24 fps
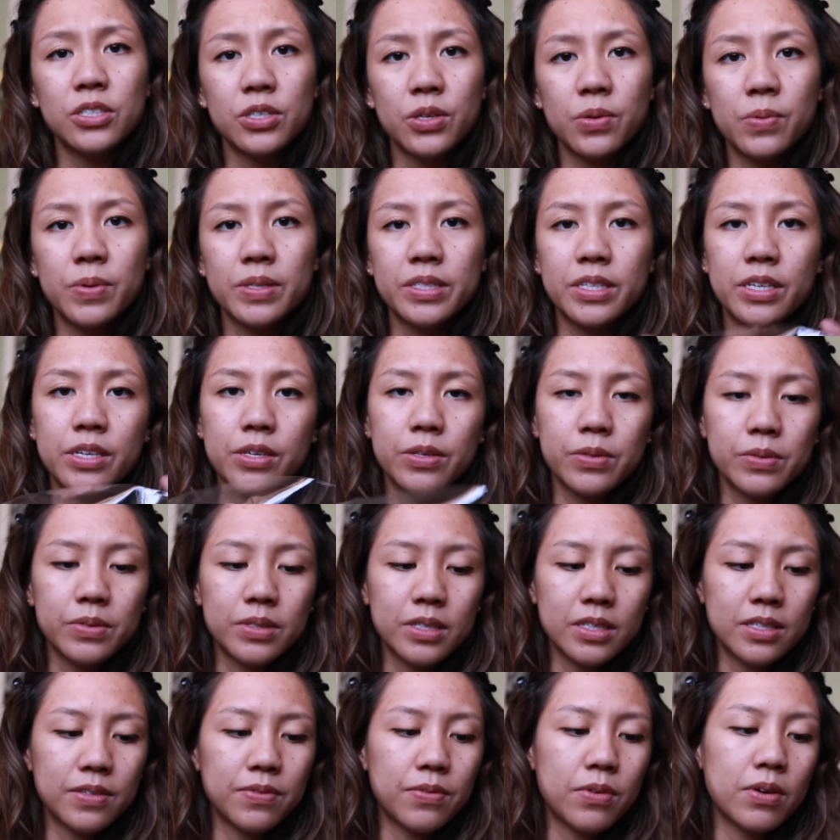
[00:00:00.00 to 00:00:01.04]
sure what to use
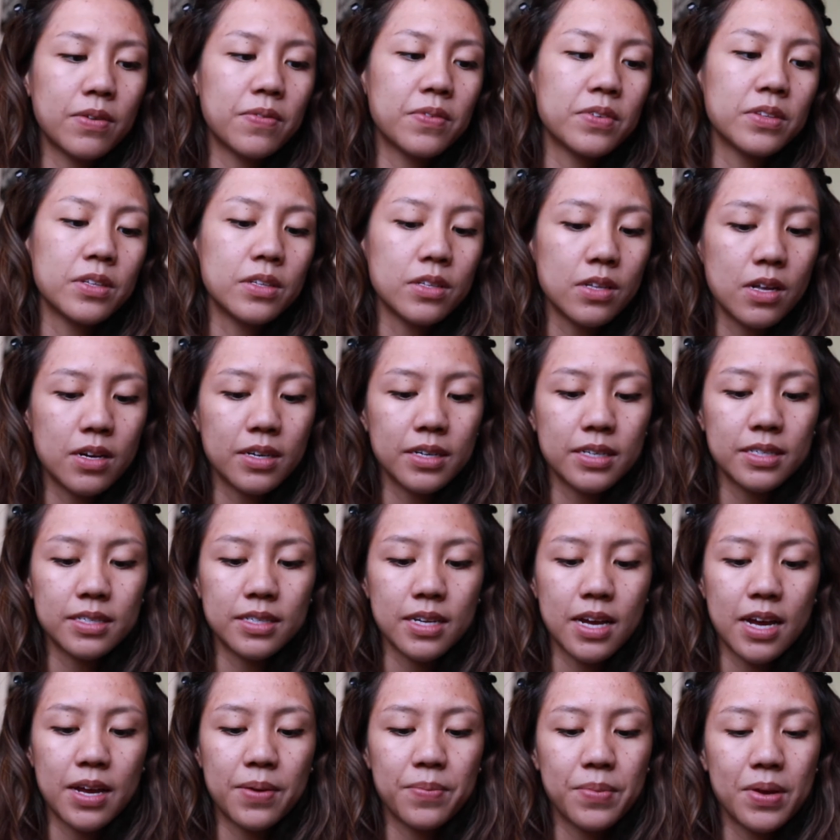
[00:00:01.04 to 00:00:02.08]
these for the longest
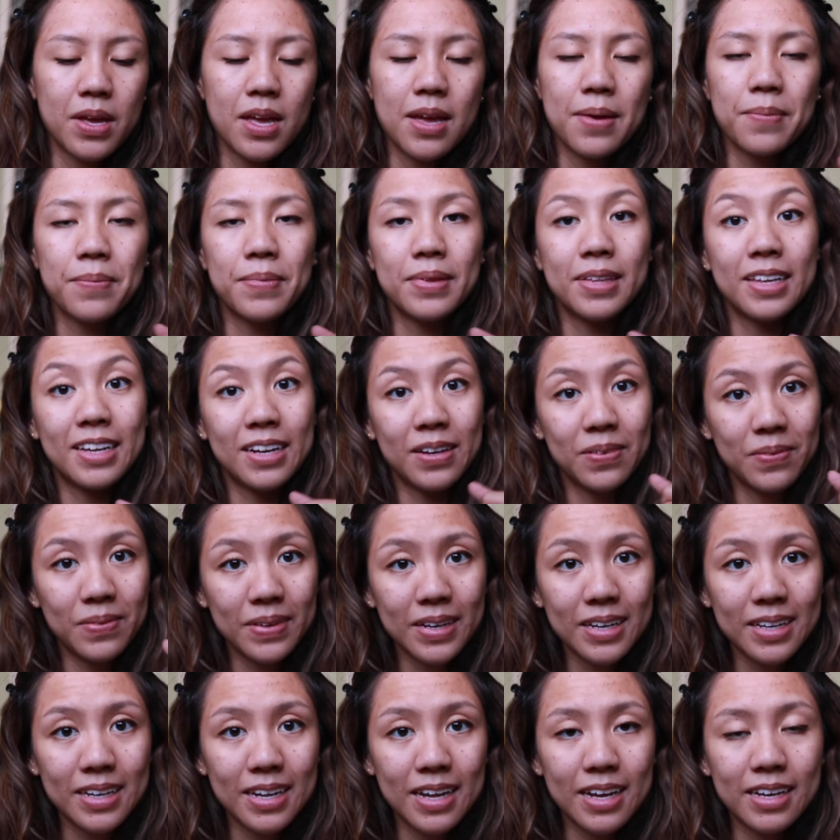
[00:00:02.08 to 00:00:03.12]
time, but then I
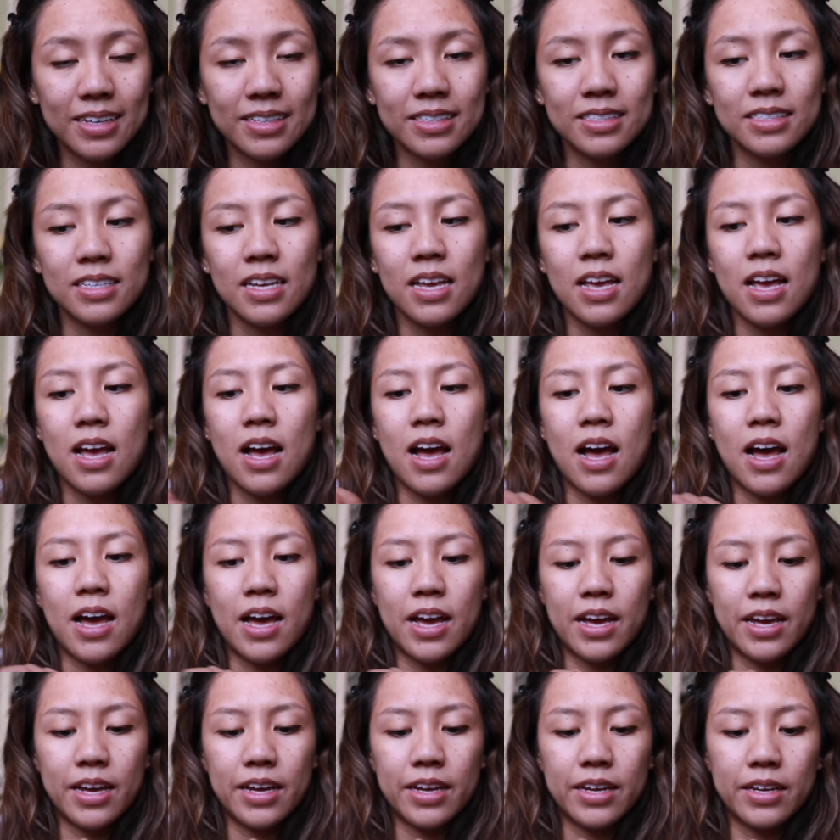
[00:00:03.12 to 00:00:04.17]
realized
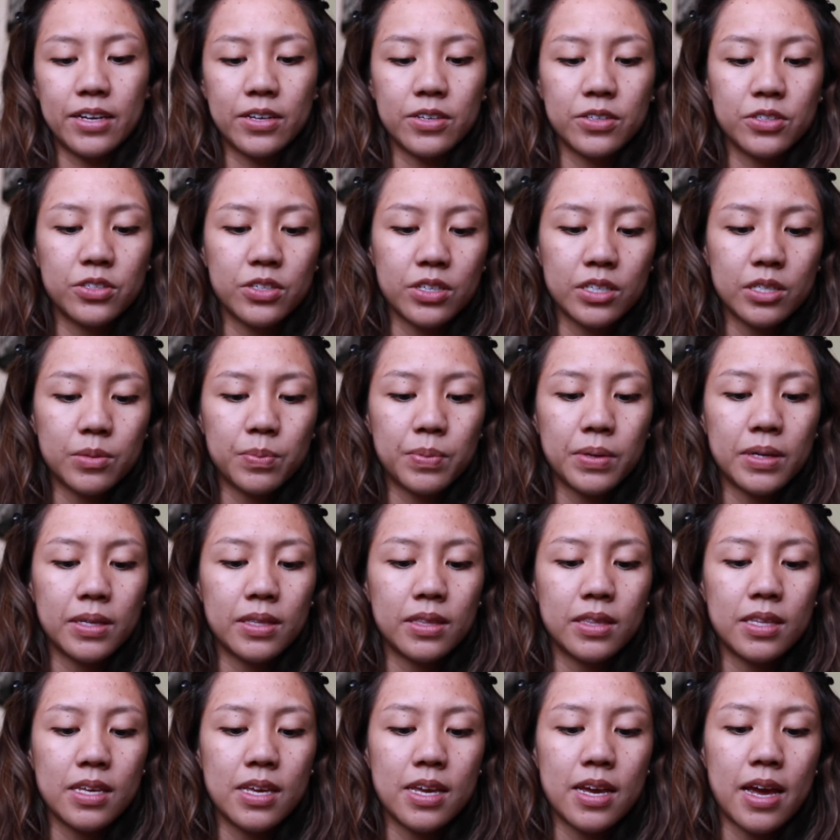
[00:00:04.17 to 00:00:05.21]
I could just
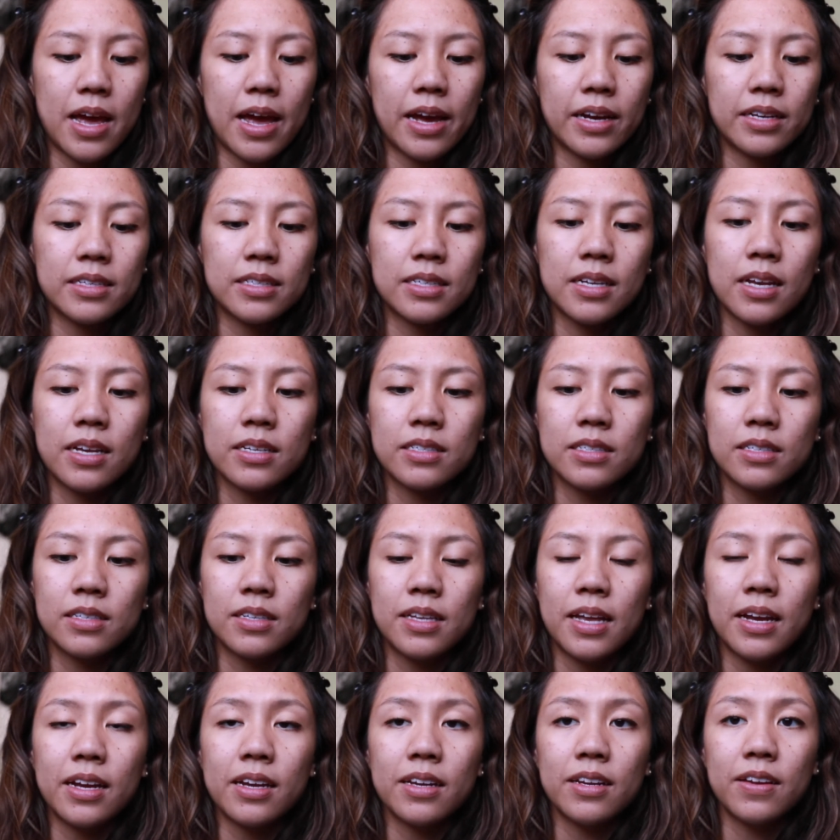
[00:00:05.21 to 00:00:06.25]
put the excess
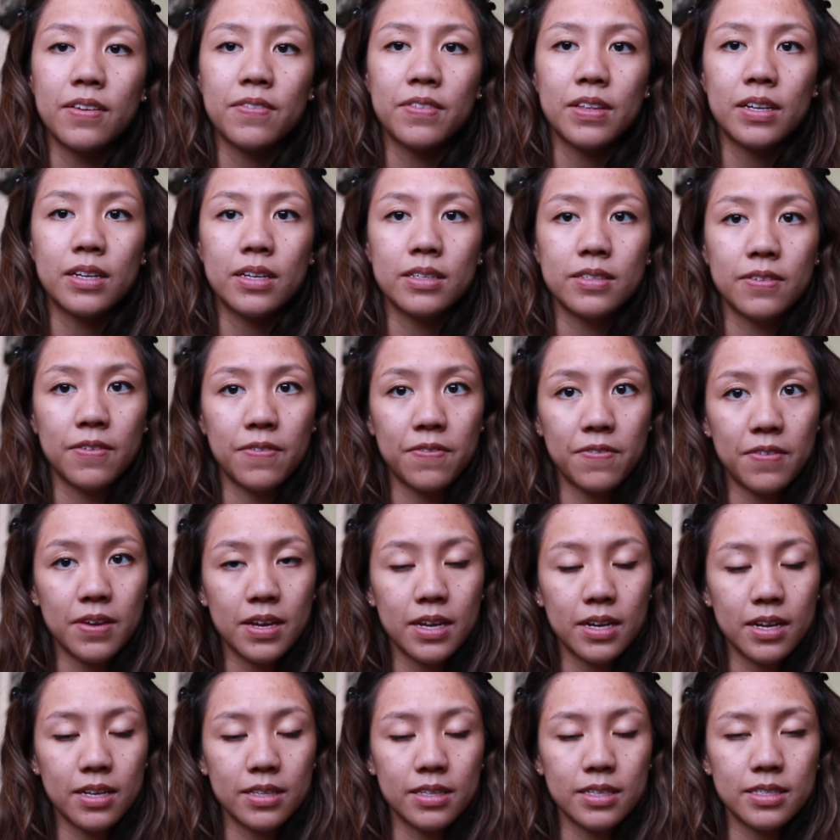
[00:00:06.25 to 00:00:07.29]
negative that doesn't
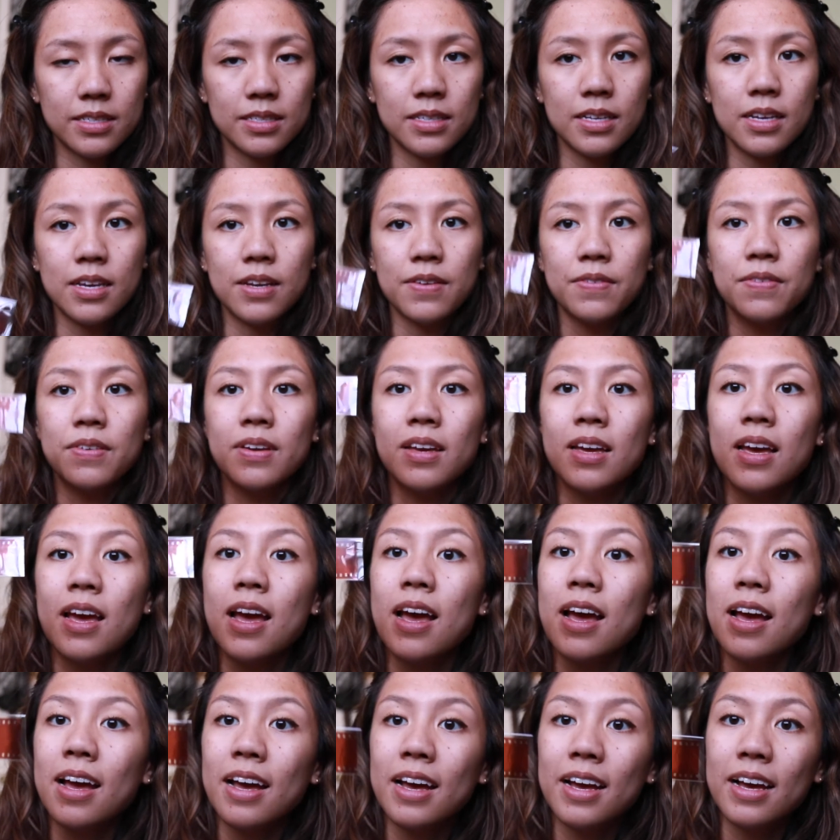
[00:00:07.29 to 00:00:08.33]
fit in the sleeve
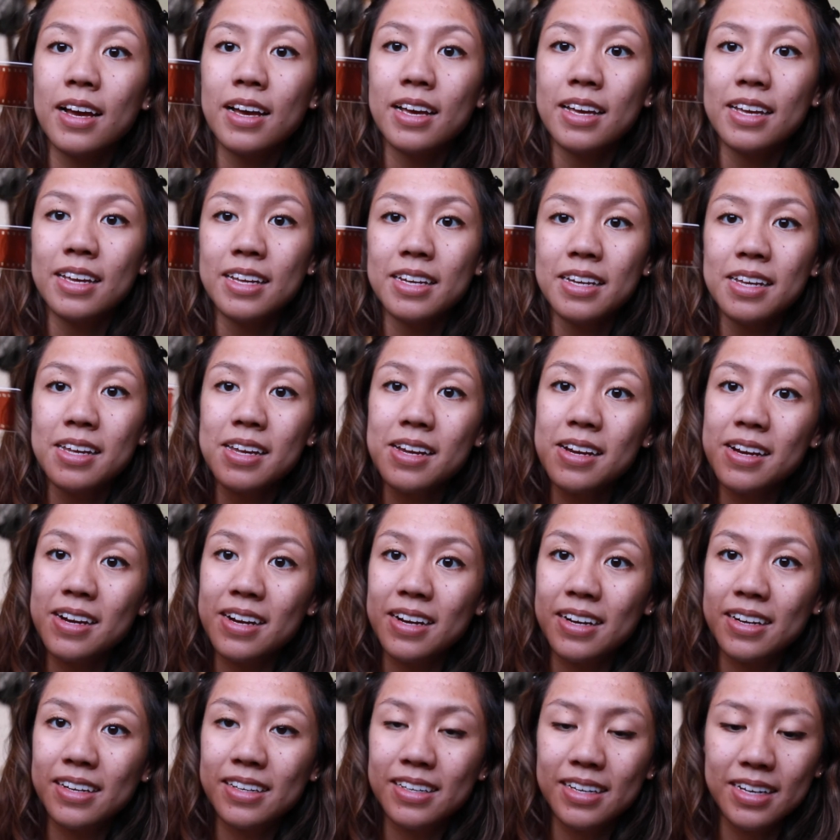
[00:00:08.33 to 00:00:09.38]
in
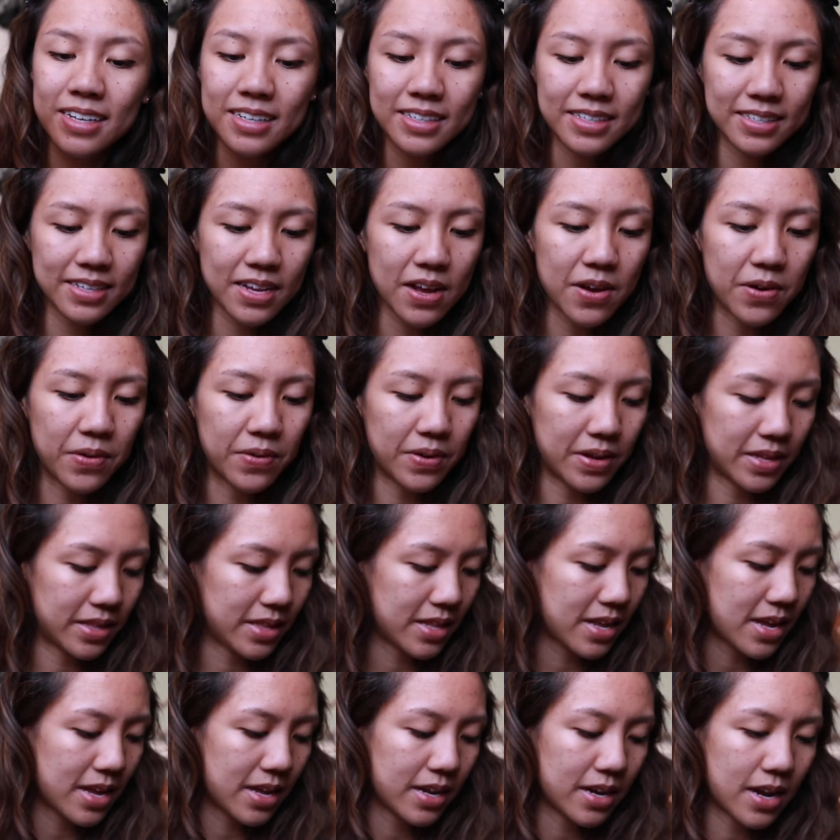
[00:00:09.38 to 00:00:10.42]
here, like so. And
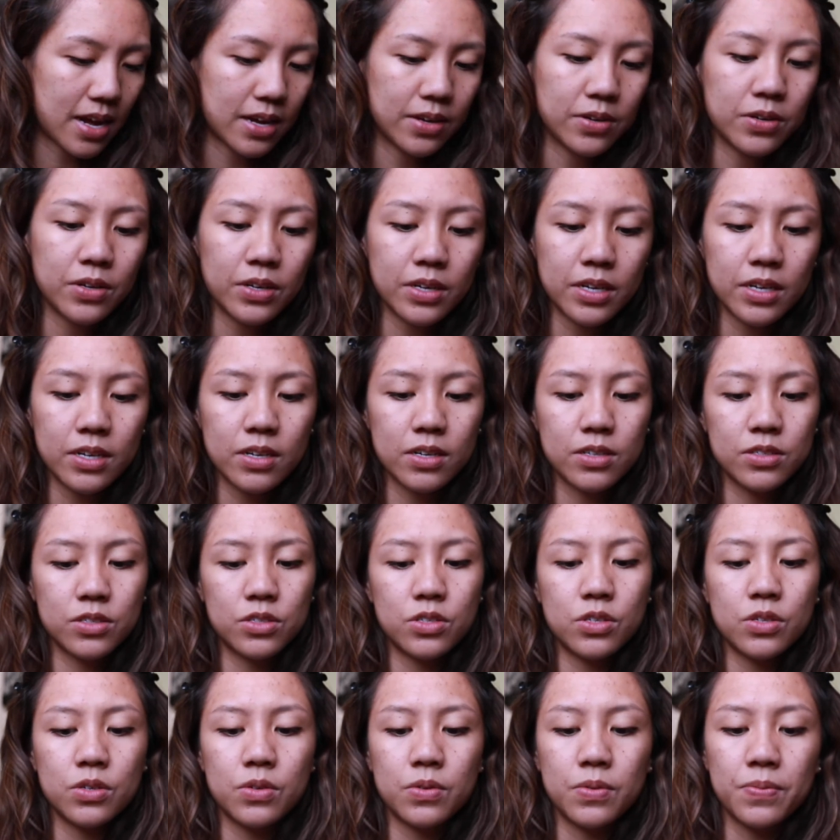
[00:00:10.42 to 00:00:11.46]
then I hook it
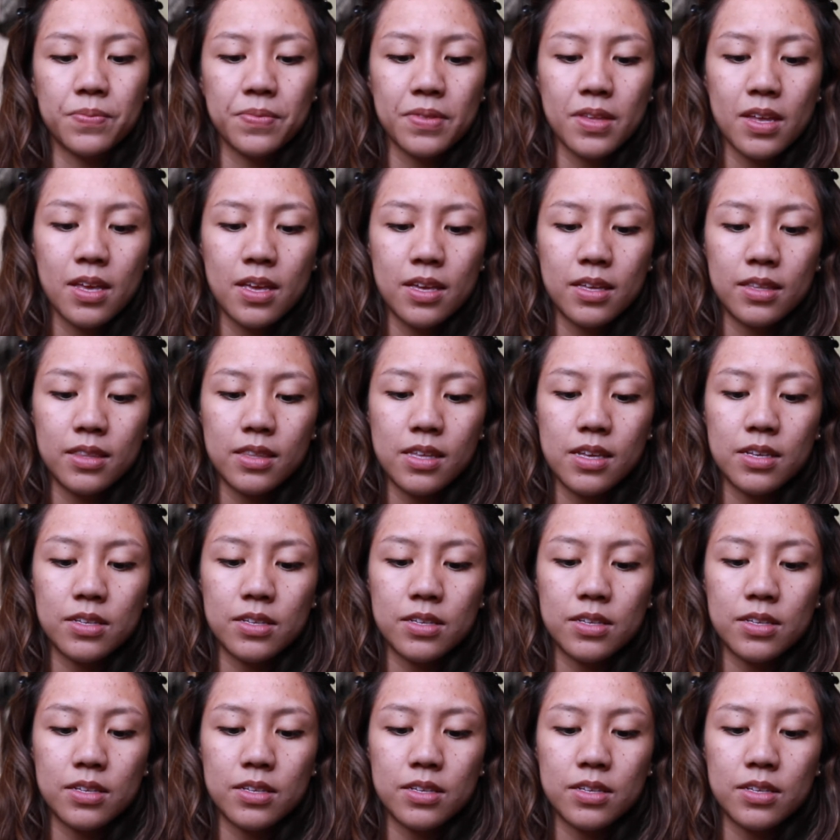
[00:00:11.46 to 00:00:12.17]
onto the